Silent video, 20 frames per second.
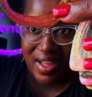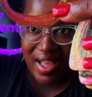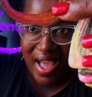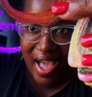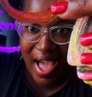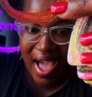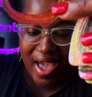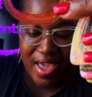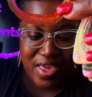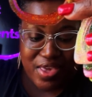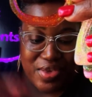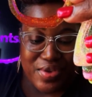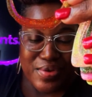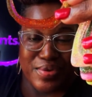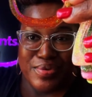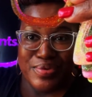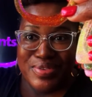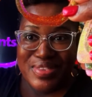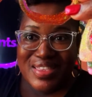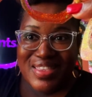I
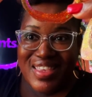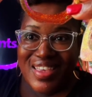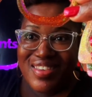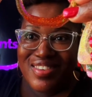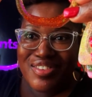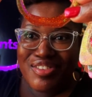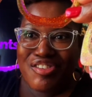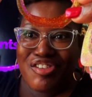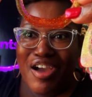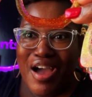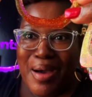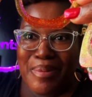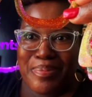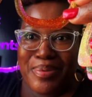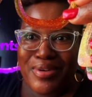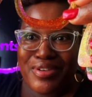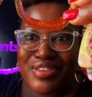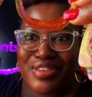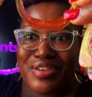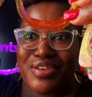use this
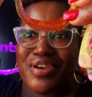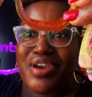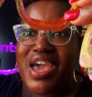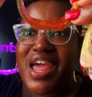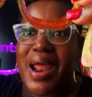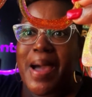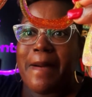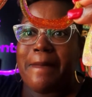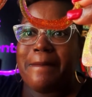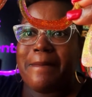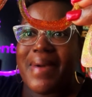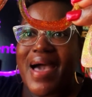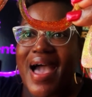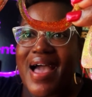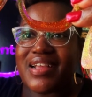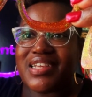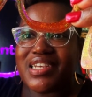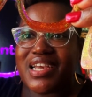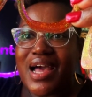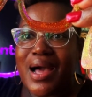dropper, so you can
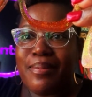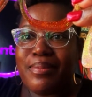imagine how